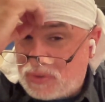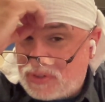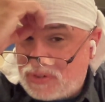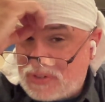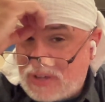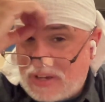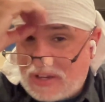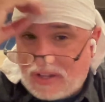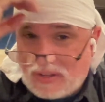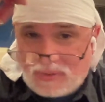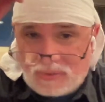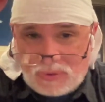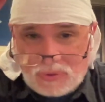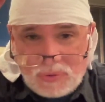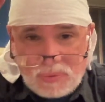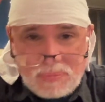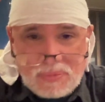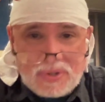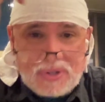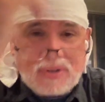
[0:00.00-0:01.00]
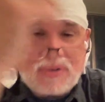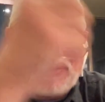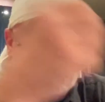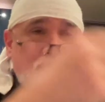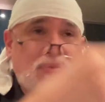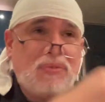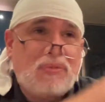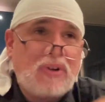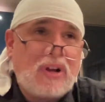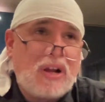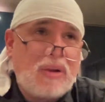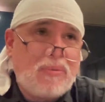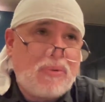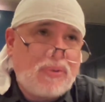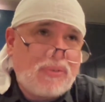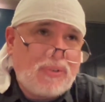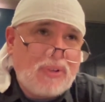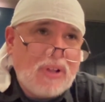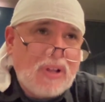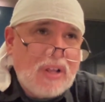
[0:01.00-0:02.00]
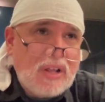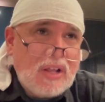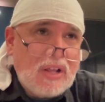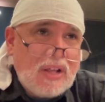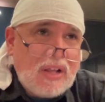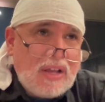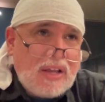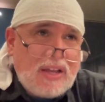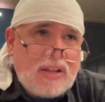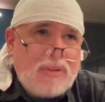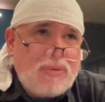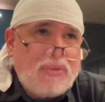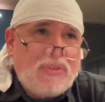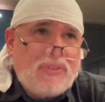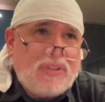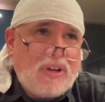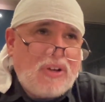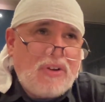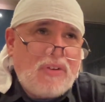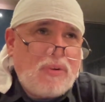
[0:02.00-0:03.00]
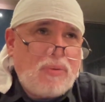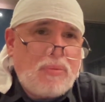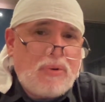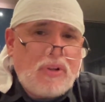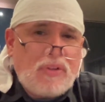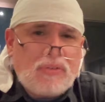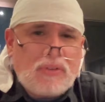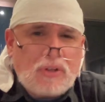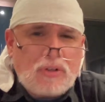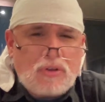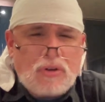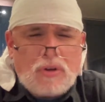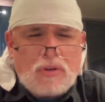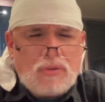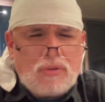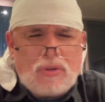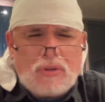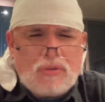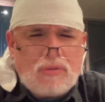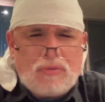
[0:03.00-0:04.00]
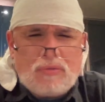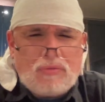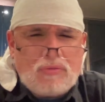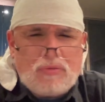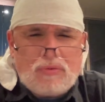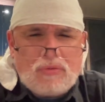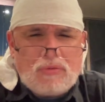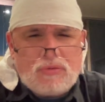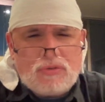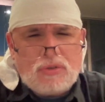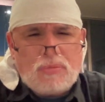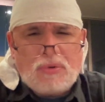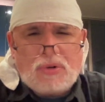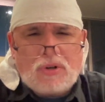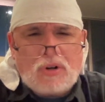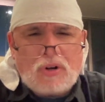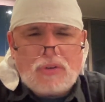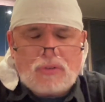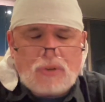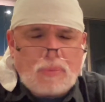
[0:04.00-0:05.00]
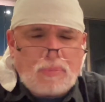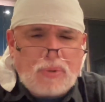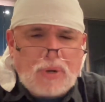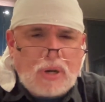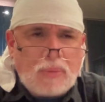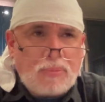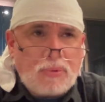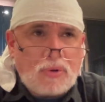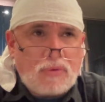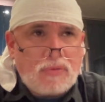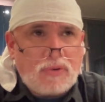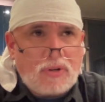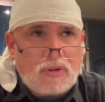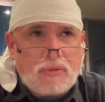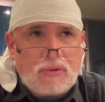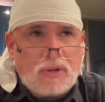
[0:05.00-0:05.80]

He's got like 2 million subscribers, and he was telling everybody, he's like, "Oh no, German cars aren't popular over here.